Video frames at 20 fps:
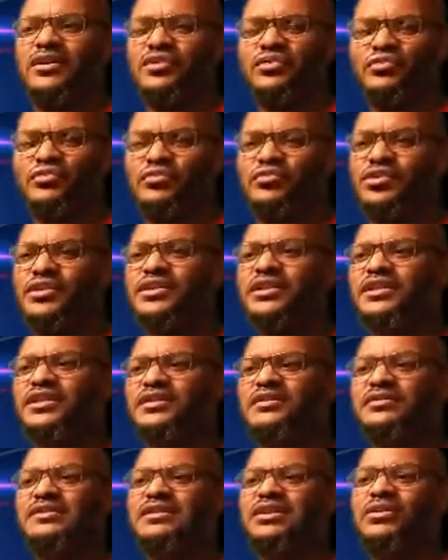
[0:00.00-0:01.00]

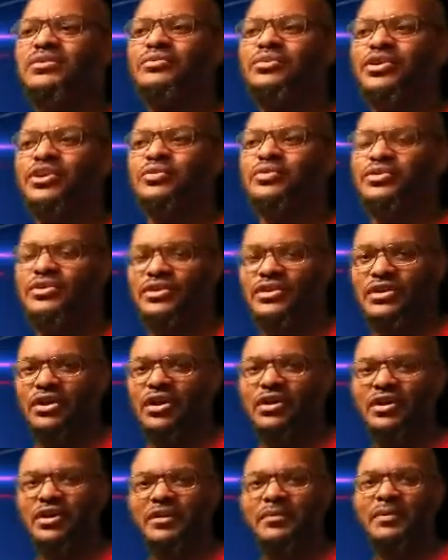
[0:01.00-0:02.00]
really don't know what they're
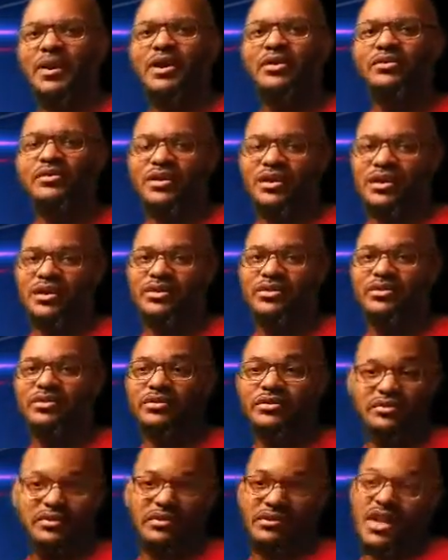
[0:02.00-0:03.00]
talking about. Either
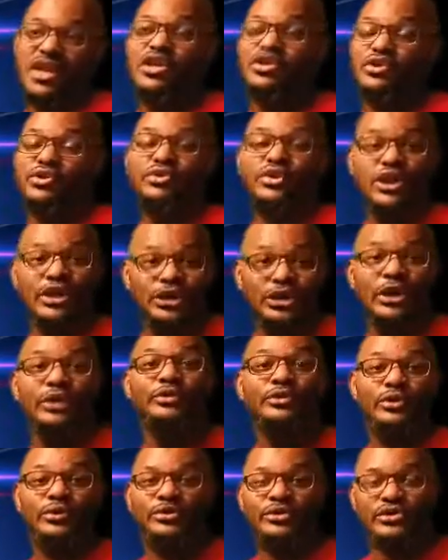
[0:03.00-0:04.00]
they
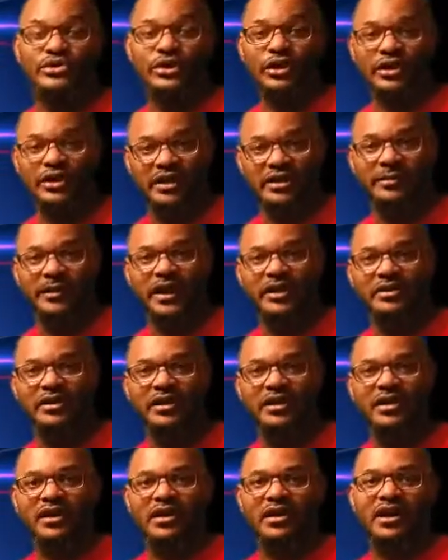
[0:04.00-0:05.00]
don't know what they're talking about,
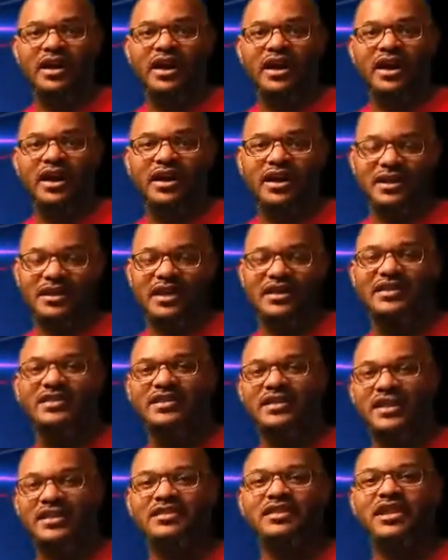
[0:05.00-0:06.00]
and they
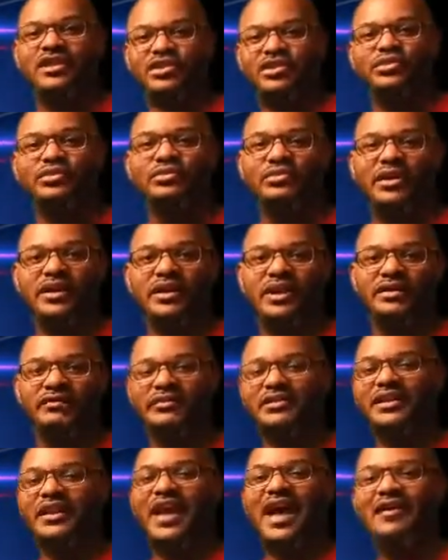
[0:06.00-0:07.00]
think they do, and they
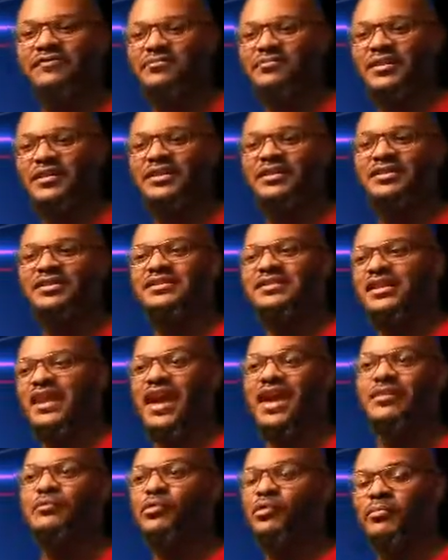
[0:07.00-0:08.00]
really haven't been in this
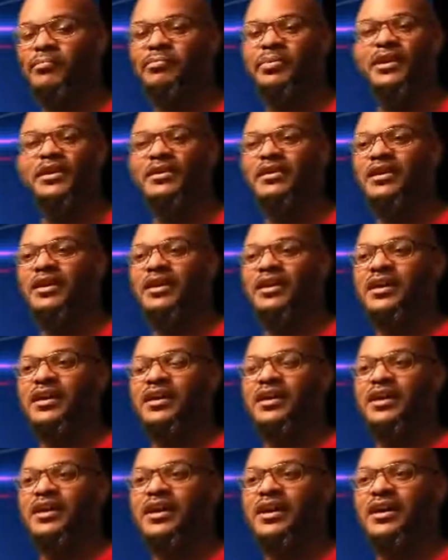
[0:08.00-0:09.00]
game or been
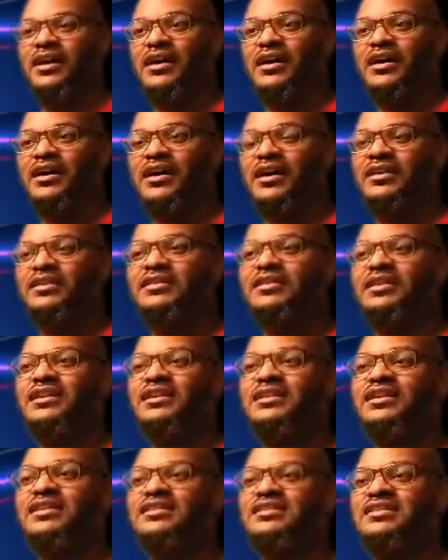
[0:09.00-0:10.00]
in
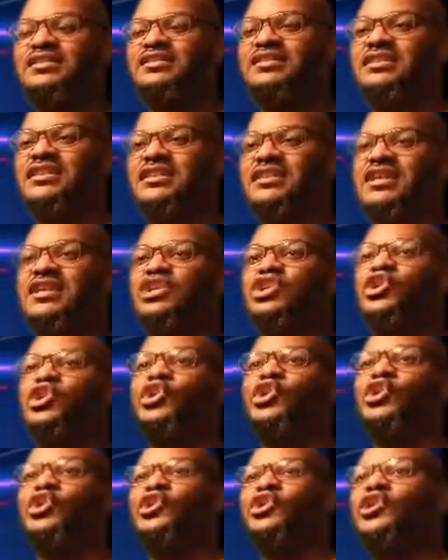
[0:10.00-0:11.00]
the
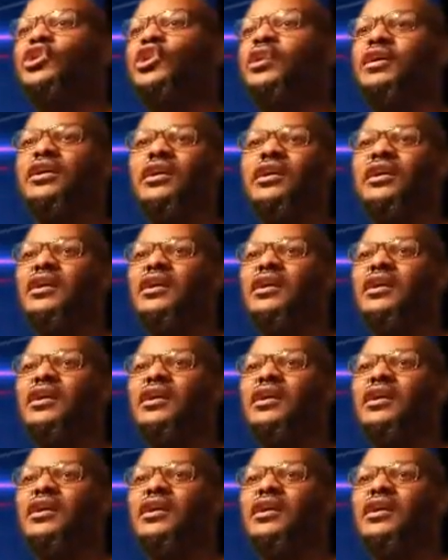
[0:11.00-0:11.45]
sneaker